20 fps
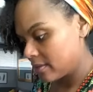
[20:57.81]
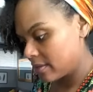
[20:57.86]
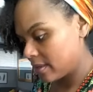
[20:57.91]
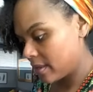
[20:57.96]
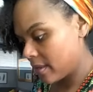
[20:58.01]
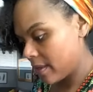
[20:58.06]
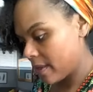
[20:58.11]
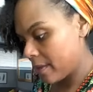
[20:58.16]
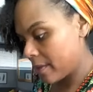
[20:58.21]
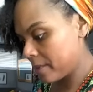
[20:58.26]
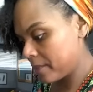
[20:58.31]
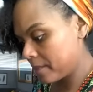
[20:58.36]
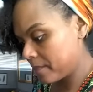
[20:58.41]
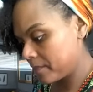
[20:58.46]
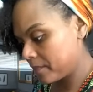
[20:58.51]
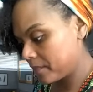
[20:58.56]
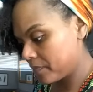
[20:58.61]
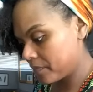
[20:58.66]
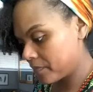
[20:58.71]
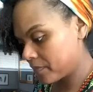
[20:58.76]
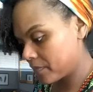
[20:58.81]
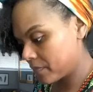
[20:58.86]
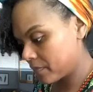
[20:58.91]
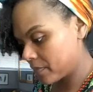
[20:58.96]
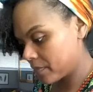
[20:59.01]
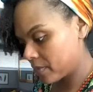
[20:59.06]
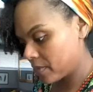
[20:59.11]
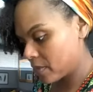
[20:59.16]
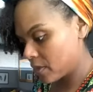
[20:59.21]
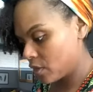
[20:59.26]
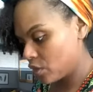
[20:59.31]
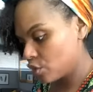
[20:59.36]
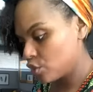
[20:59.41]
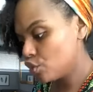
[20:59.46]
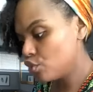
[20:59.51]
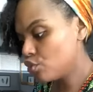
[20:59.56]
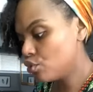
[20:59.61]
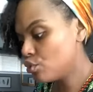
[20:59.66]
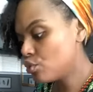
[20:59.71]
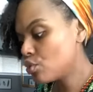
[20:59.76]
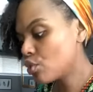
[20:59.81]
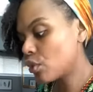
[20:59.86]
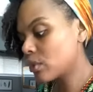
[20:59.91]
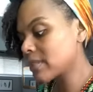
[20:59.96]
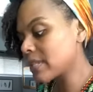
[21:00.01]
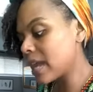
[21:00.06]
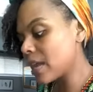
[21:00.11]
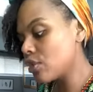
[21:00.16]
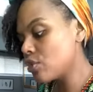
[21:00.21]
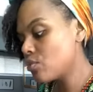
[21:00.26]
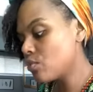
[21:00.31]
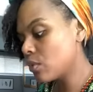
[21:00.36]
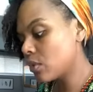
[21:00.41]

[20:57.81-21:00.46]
Okay. You do yours how you